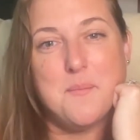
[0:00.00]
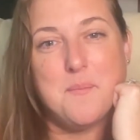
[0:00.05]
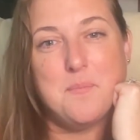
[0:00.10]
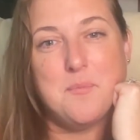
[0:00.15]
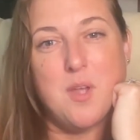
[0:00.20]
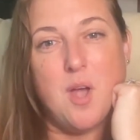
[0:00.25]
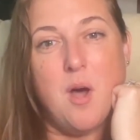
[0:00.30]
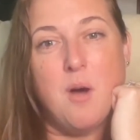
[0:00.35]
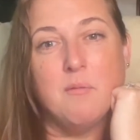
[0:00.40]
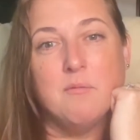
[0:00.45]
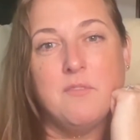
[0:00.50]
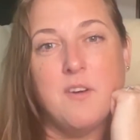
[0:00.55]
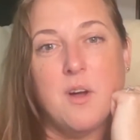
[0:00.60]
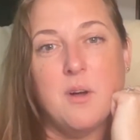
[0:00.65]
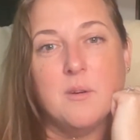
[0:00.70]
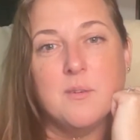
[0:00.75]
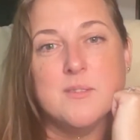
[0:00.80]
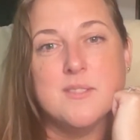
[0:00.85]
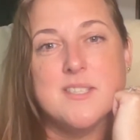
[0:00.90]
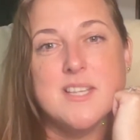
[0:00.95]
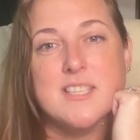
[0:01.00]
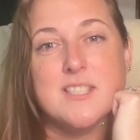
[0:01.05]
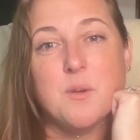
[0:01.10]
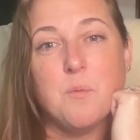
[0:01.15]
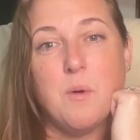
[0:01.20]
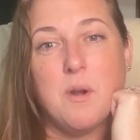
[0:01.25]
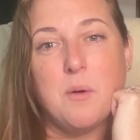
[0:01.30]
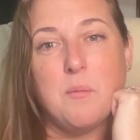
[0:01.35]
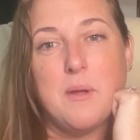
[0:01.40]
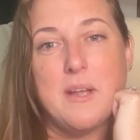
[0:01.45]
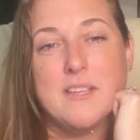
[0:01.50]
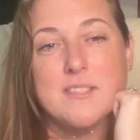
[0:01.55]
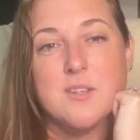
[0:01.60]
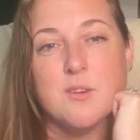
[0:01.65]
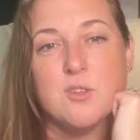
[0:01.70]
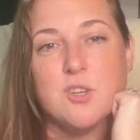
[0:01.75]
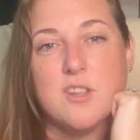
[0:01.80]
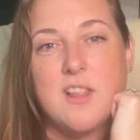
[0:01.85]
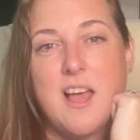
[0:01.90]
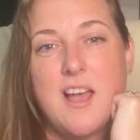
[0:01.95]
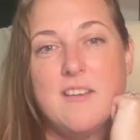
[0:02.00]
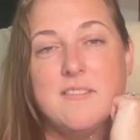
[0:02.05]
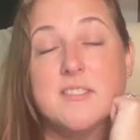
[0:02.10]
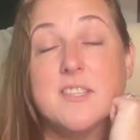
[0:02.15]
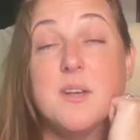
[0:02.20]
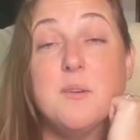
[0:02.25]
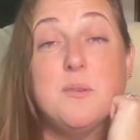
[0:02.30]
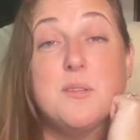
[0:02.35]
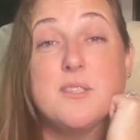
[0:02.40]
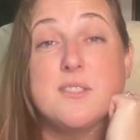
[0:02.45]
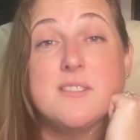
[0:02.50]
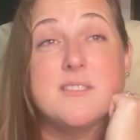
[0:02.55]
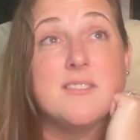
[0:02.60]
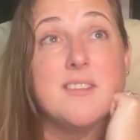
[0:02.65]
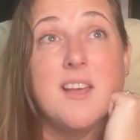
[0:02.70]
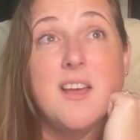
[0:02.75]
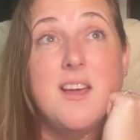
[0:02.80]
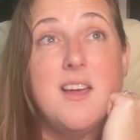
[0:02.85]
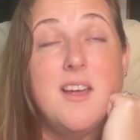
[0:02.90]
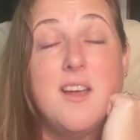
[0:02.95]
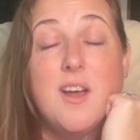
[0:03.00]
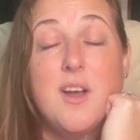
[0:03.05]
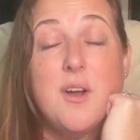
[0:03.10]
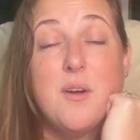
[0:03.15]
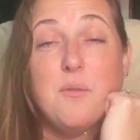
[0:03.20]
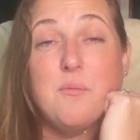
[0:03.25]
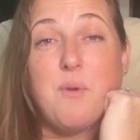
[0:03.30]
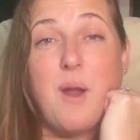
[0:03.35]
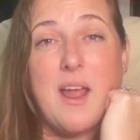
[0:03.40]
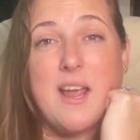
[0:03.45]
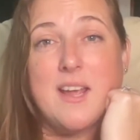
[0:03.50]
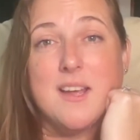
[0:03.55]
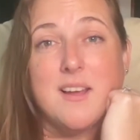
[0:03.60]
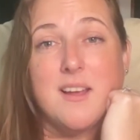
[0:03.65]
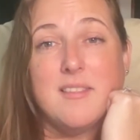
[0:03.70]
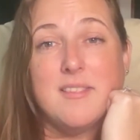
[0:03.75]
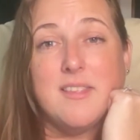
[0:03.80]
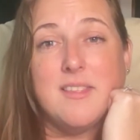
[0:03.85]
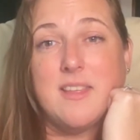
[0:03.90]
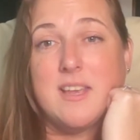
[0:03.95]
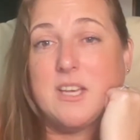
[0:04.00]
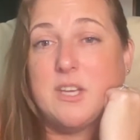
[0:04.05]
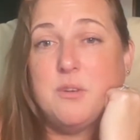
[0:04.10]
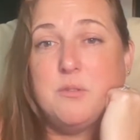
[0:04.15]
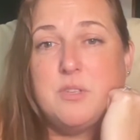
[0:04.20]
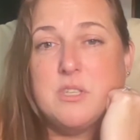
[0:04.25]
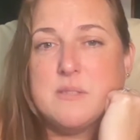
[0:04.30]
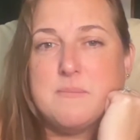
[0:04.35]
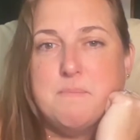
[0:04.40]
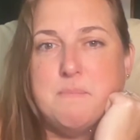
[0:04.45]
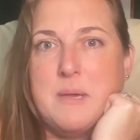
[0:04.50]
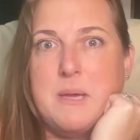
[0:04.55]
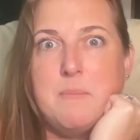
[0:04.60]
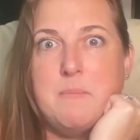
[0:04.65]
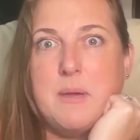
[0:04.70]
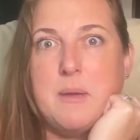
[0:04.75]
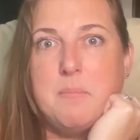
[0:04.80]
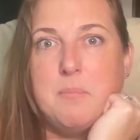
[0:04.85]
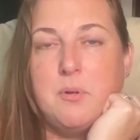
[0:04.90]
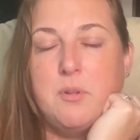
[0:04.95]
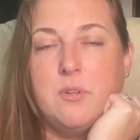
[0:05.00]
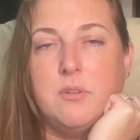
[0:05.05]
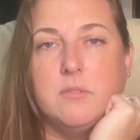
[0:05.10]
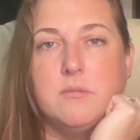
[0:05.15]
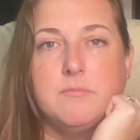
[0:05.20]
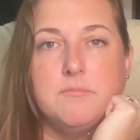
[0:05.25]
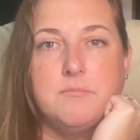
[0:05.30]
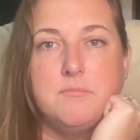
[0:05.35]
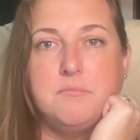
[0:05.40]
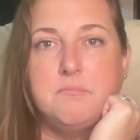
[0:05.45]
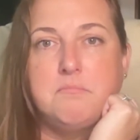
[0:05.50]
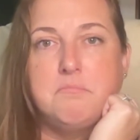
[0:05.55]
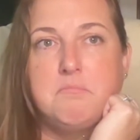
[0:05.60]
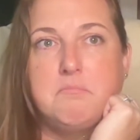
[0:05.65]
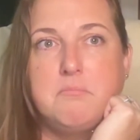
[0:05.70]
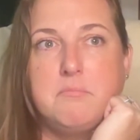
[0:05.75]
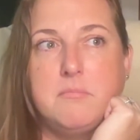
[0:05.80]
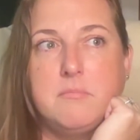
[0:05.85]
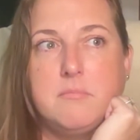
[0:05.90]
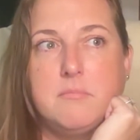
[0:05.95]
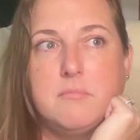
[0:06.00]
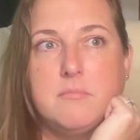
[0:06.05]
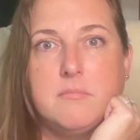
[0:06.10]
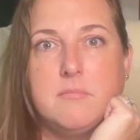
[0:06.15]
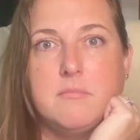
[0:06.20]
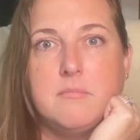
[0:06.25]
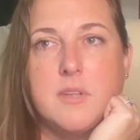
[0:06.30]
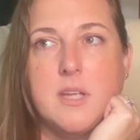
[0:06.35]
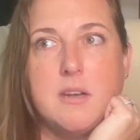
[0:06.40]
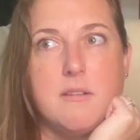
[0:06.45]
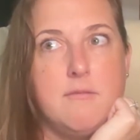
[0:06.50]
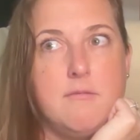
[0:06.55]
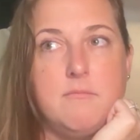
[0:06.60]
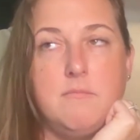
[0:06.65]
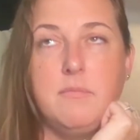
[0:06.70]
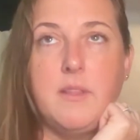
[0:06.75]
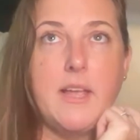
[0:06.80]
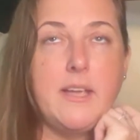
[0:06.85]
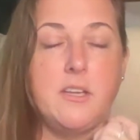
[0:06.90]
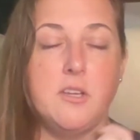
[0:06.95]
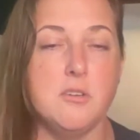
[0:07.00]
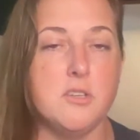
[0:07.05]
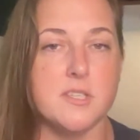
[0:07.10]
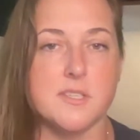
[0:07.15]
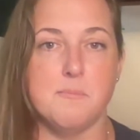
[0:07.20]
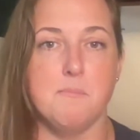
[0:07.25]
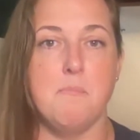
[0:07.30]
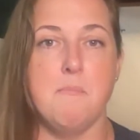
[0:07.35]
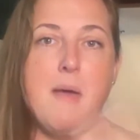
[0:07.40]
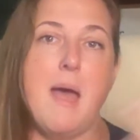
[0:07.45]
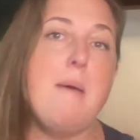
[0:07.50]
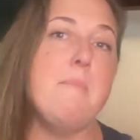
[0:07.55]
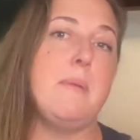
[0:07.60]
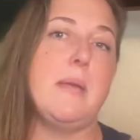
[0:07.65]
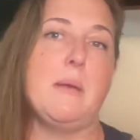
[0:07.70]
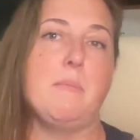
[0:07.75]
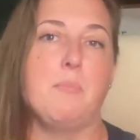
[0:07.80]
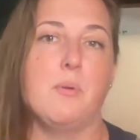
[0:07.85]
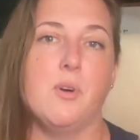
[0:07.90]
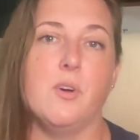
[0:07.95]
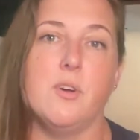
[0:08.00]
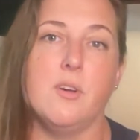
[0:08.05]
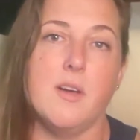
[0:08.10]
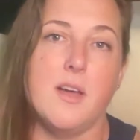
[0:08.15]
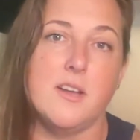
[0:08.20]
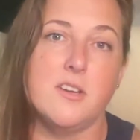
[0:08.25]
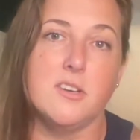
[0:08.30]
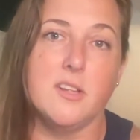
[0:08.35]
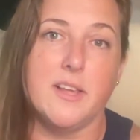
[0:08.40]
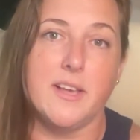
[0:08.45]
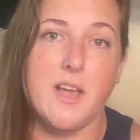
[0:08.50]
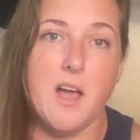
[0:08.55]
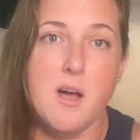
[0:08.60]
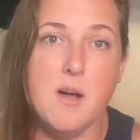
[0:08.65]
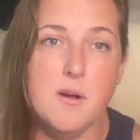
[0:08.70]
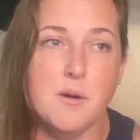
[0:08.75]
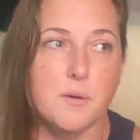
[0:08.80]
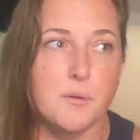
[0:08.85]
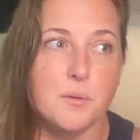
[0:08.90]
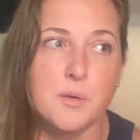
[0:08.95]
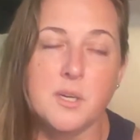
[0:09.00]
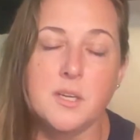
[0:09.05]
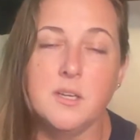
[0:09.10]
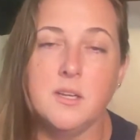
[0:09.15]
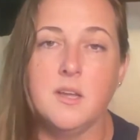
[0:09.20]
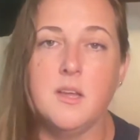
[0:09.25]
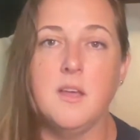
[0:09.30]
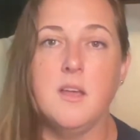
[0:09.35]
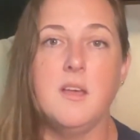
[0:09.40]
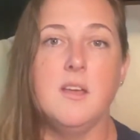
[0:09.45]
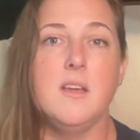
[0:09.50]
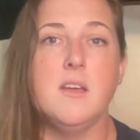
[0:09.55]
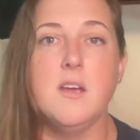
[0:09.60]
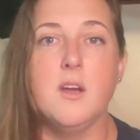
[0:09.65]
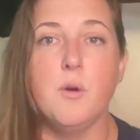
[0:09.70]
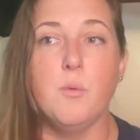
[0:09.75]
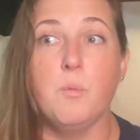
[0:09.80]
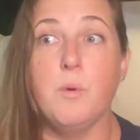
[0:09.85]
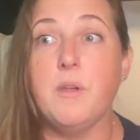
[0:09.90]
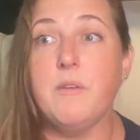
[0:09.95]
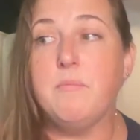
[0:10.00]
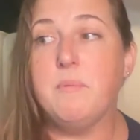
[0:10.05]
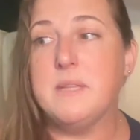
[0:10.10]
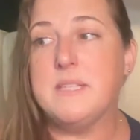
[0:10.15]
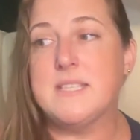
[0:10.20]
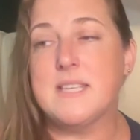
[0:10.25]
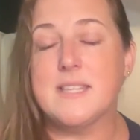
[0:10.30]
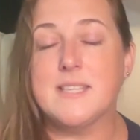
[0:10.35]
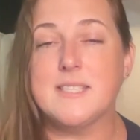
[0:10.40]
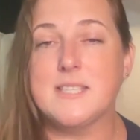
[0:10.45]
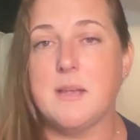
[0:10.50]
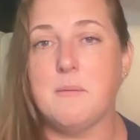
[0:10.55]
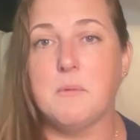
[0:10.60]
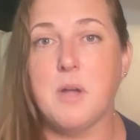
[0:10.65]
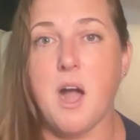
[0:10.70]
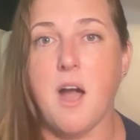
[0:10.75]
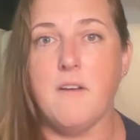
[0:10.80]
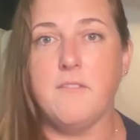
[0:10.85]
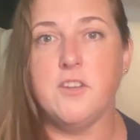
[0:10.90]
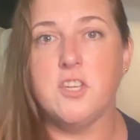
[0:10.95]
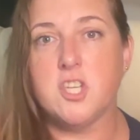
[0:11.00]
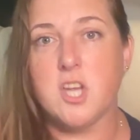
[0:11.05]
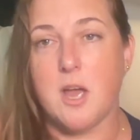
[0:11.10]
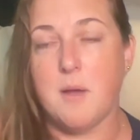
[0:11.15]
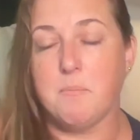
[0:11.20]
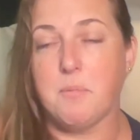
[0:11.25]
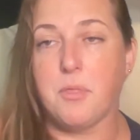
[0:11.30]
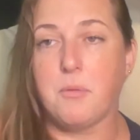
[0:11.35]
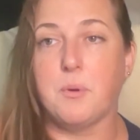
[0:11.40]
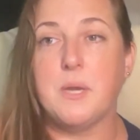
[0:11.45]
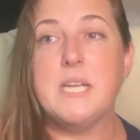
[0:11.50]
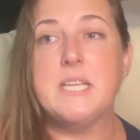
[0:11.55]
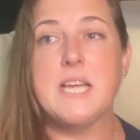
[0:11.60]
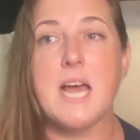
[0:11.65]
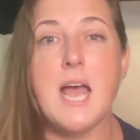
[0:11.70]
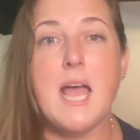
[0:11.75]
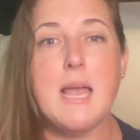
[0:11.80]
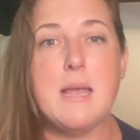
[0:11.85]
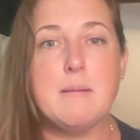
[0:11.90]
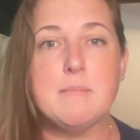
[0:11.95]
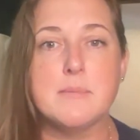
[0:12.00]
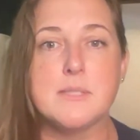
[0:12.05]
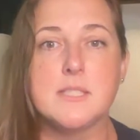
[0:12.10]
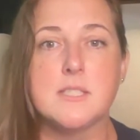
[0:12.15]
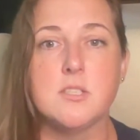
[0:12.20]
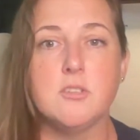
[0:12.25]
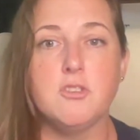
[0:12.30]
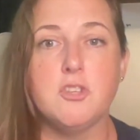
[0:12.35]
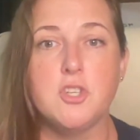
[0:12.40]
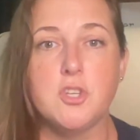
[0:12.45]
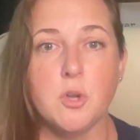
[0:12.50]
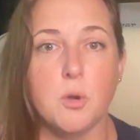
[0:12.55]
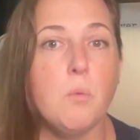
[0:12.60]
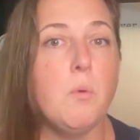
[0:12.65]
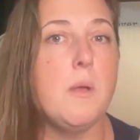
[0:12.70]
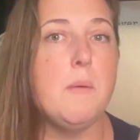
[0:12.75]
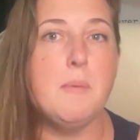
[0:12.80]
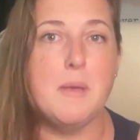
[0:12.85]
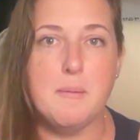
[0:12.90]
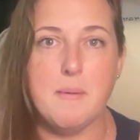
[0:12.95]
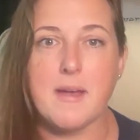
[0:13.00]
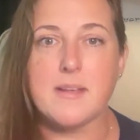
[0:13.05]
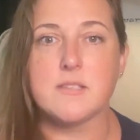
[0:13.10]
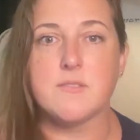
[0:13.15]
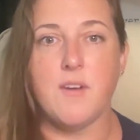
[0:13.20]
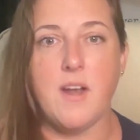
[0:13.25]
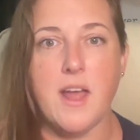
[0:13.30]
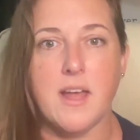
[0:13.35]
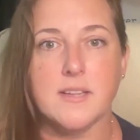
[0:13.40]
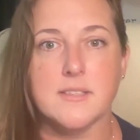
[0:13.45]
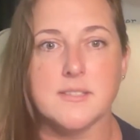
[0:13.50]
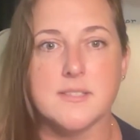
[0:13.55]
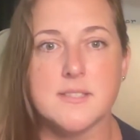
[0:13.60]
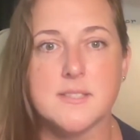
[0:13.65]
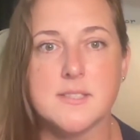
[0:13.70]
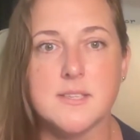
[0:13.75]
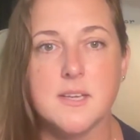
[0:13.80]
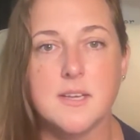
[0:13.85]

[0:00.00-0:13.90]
Home phones. It's a wonder we had social lives. It was right. And then like you just meet people and like you just met people and you're like, oh, we've been to the same coffee shop 3 times. Should we be best friends?